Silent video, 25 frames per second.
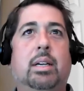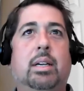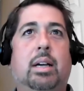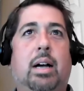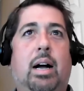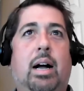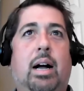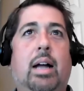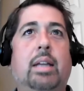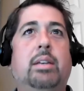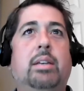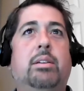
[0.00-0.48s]

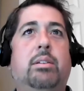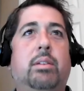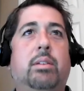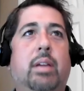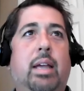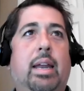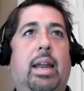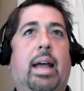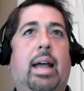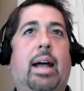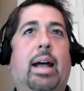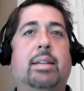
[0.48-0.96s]
hunt
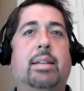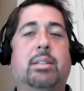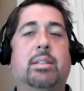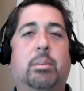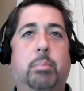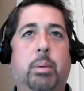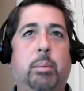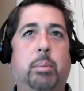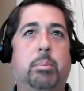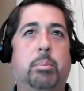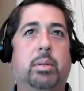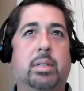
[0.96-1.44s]
and ask
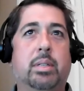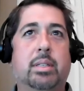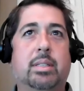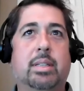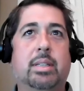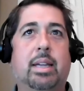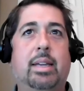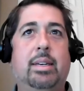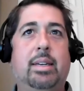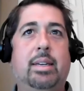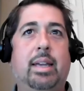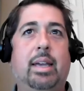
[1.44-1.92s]
people to
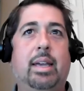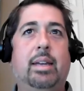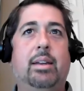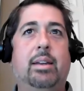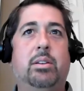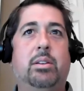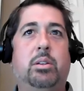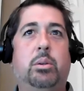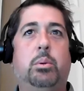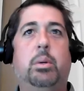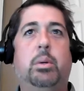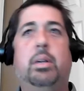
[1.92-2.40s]
send data
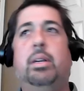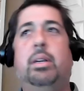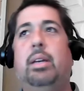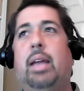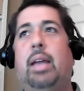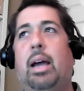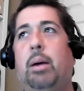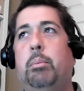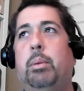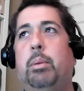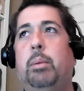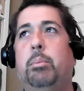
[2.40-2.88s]
to it.
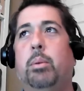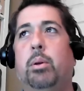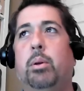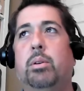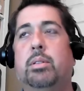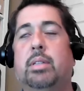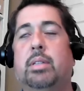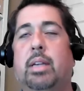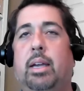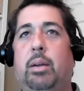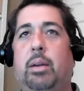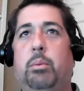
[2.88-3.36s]
Now people are
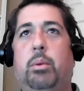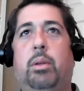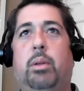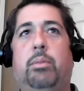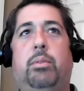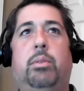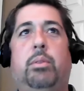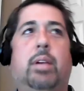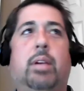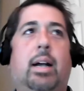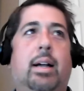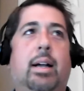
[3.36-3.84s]
saying, well, if
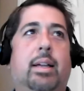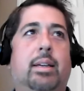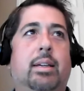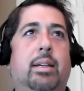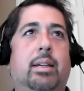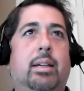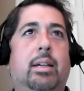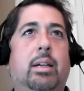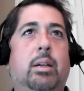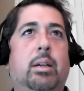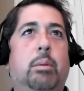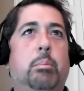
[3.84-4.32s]
you've got
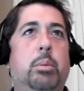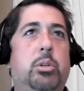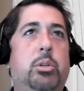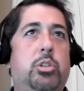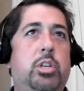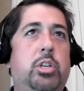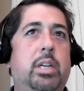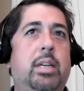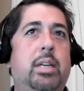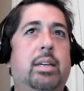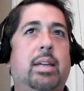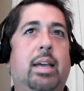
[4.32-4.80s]

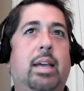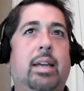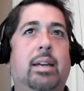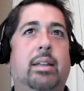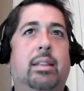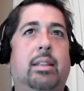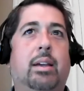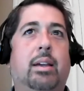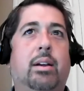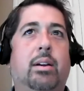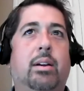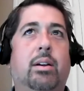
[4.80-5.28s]
machine data
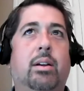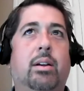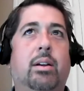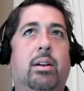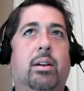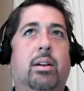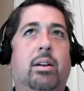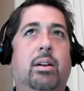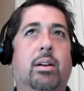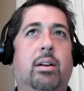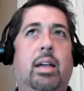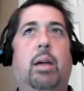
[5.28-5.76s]
there
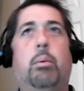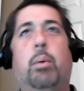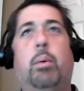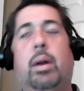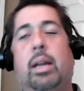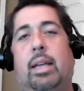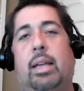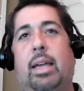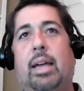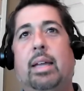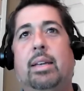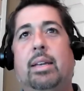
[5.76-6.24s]
and
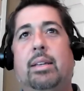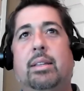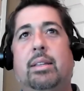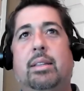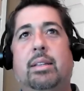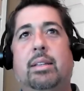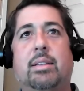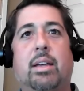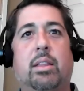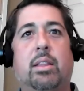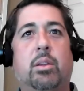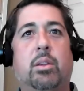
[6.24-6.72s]
I want to get
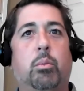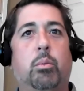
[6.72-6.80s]
this